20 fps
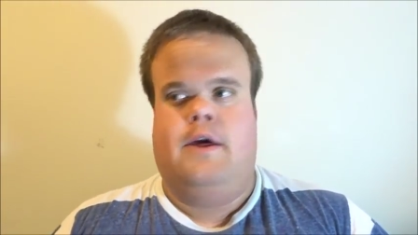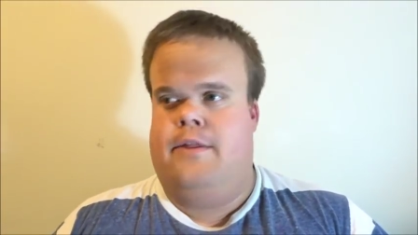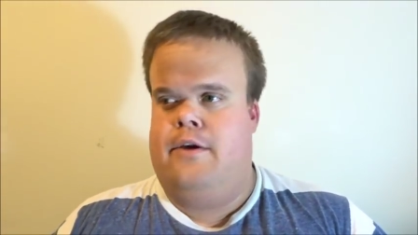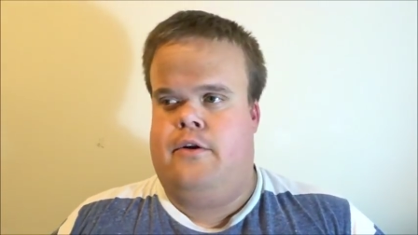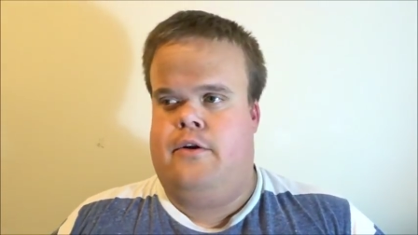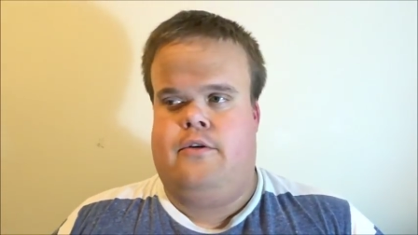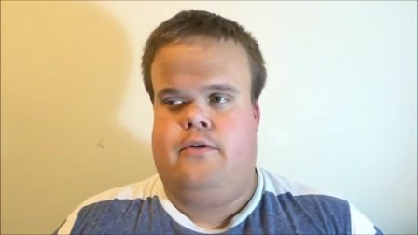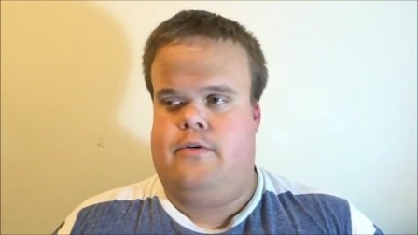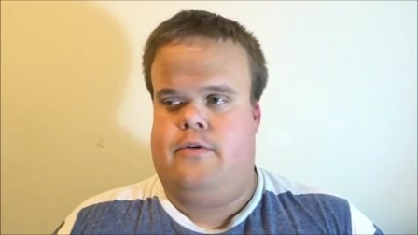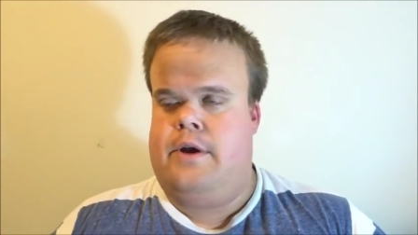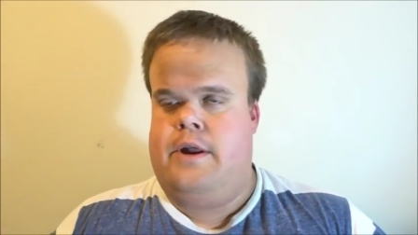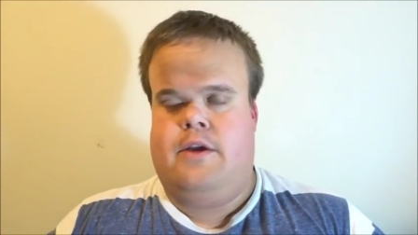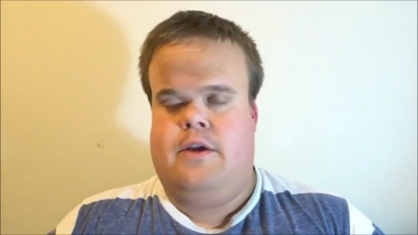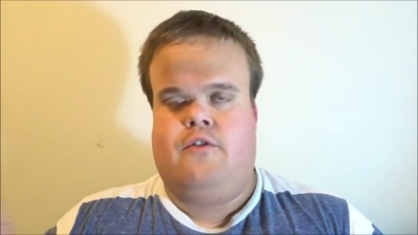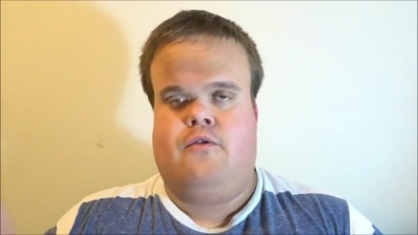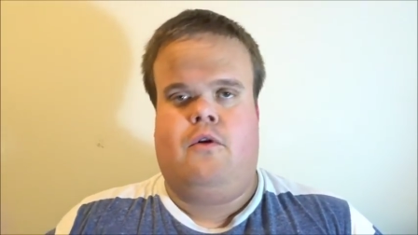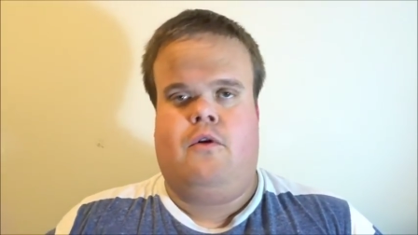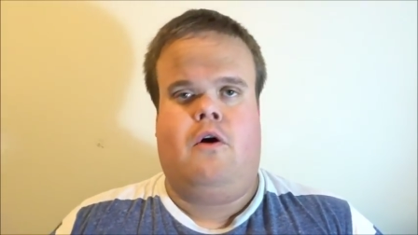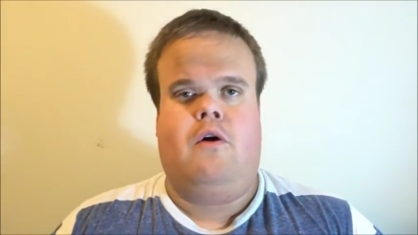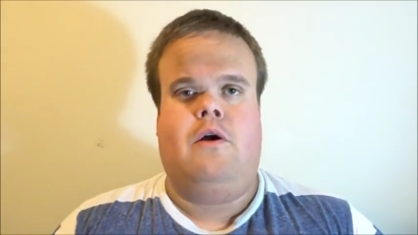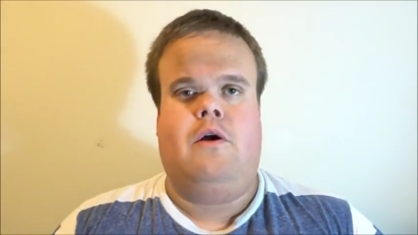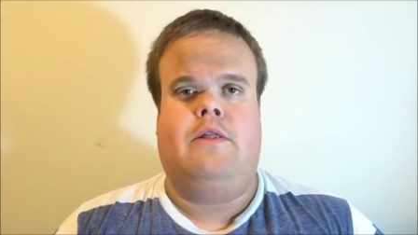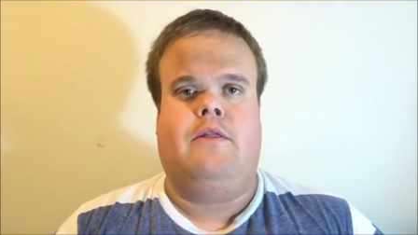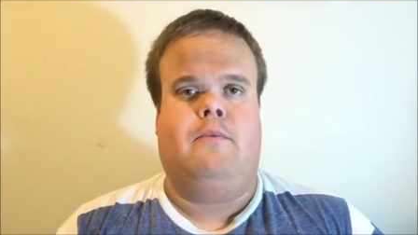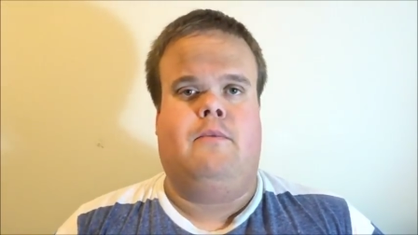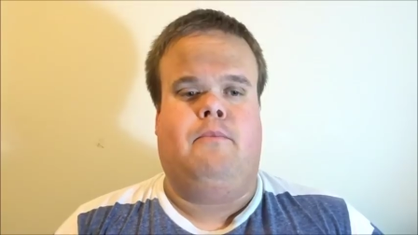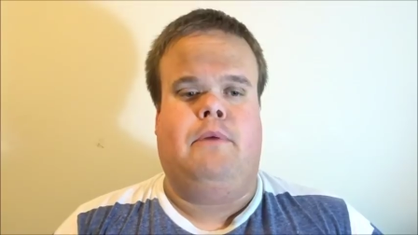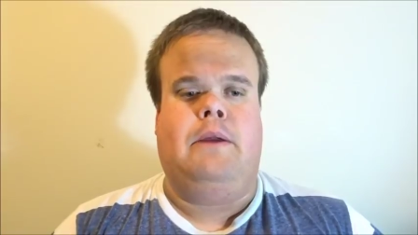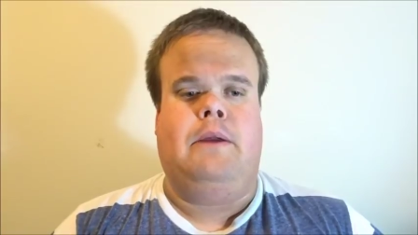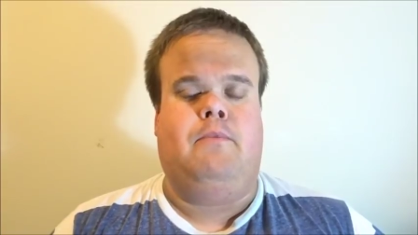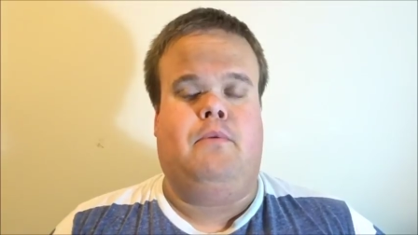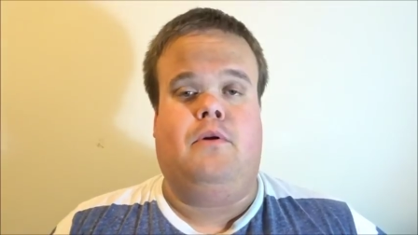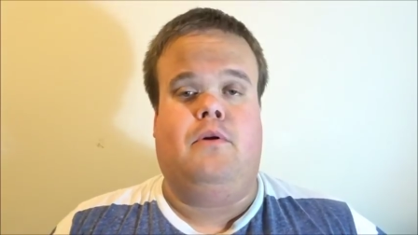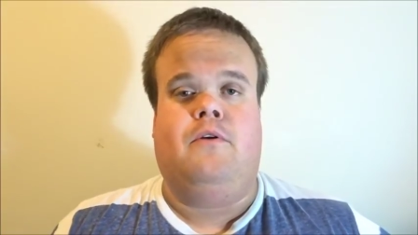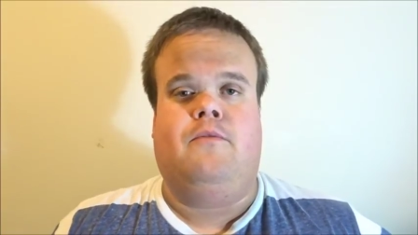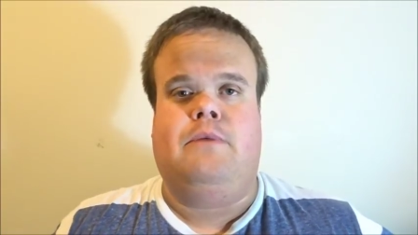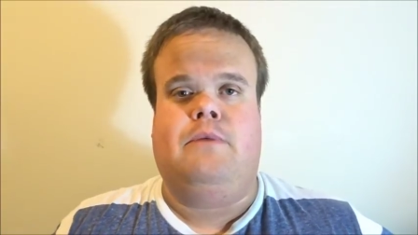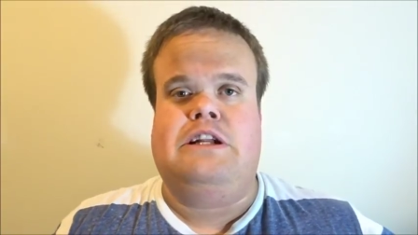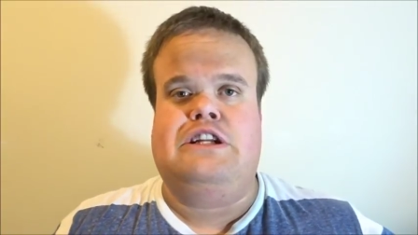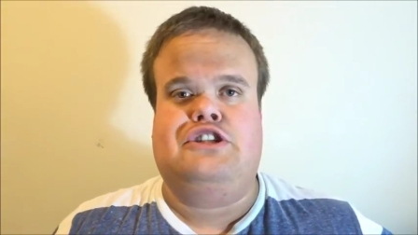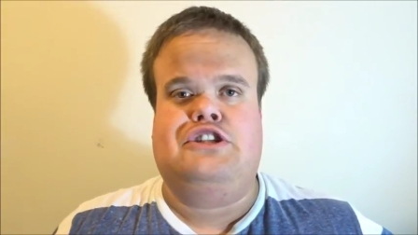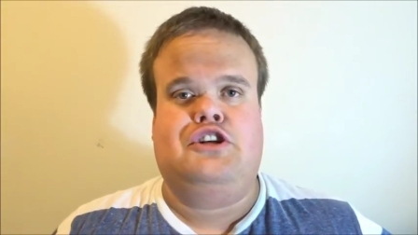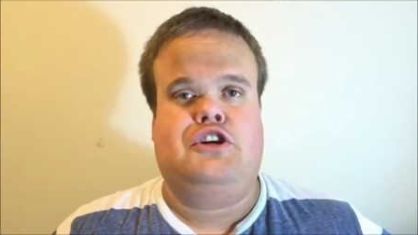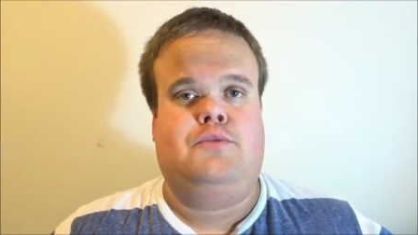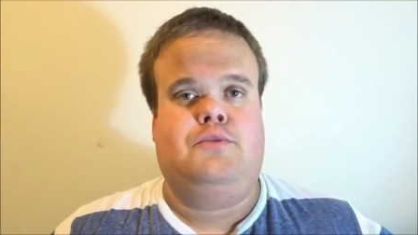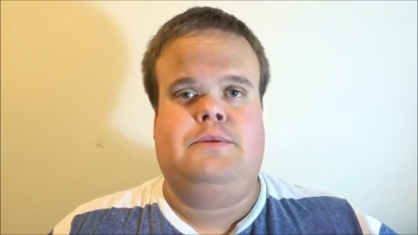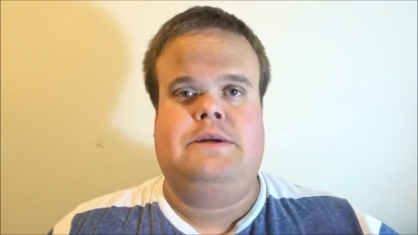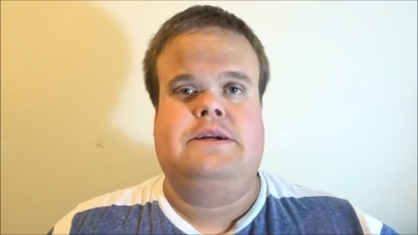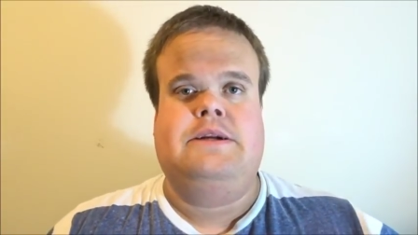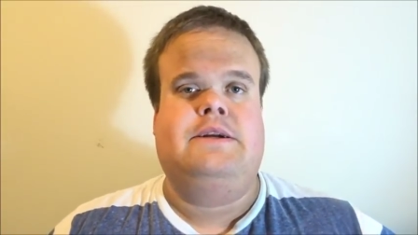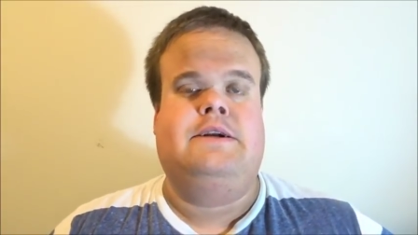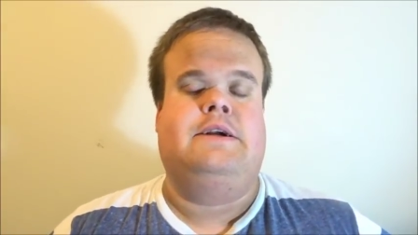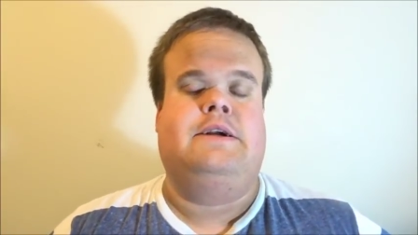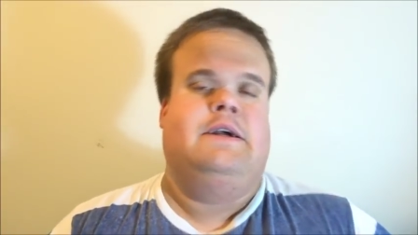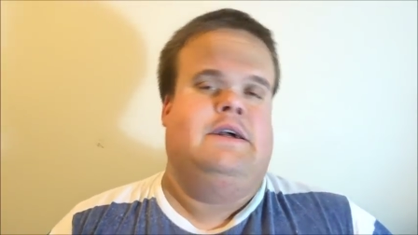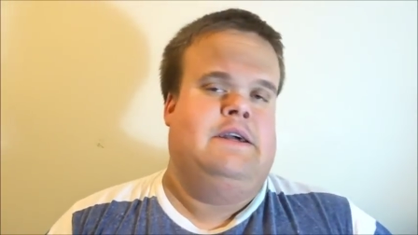the critics wrong and the people who have been chirping